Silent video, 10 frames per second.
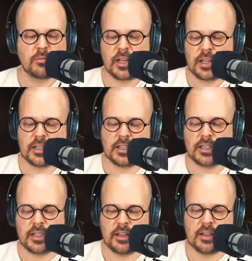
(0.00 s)
Deck, this
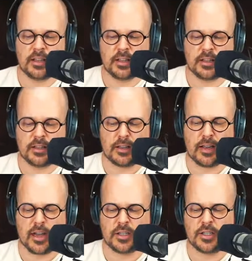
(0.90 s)
little
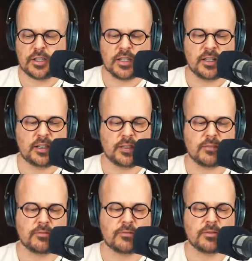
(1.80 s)
gadgets here,
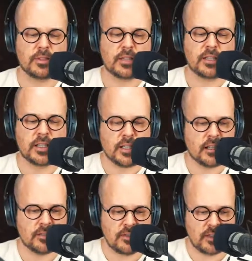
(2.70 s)
this
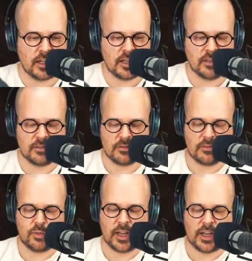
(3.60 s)
little thing
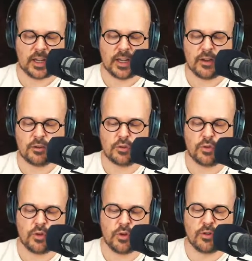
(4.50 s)
where I can
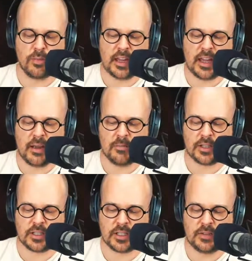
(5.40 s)
control all my
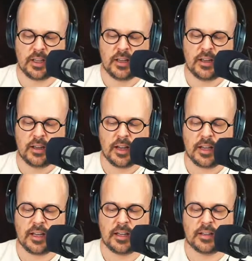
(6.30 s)
cameras. I
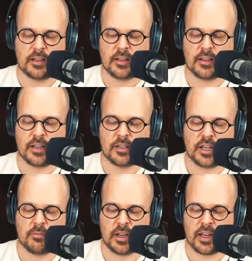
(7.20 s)
can
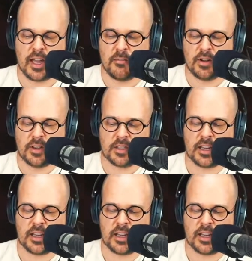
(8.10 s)
change my cameras.